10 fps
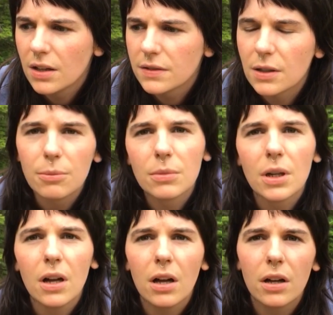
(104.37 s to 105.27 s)
some
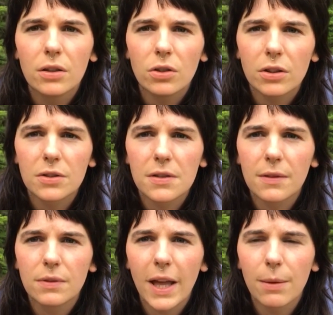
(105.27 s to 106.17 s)
doctors
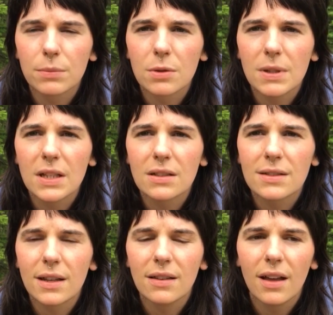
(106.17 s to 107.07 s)
have come to me and
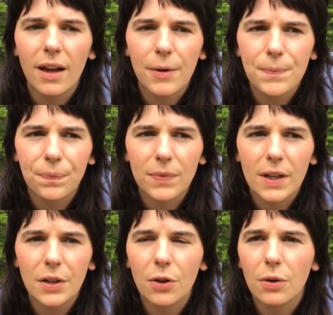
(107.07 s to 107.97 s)
said that,
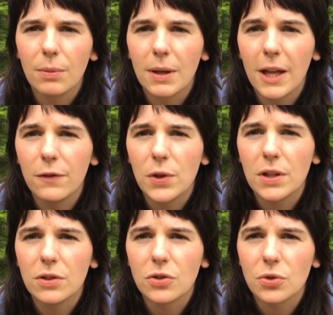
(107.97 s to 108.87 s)
you know, if you
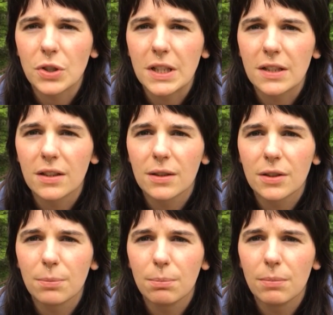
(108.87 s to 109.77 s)
can treat
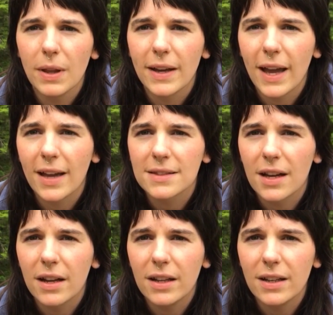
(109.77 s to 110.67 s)
like
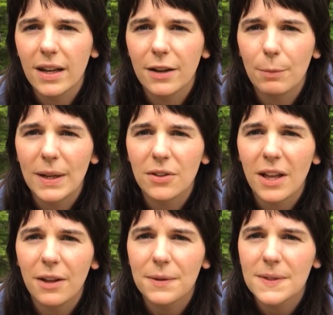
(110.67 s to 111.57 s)
anxiety and kind of mental
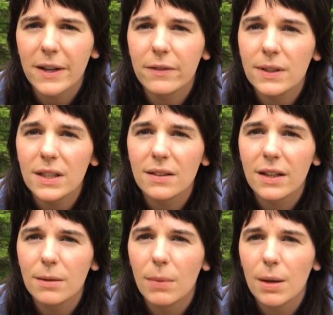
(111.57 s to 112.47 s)
health side of it, that
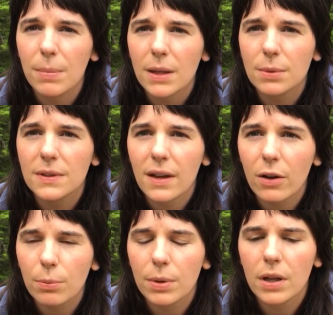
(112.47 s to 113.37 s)
it might be able to help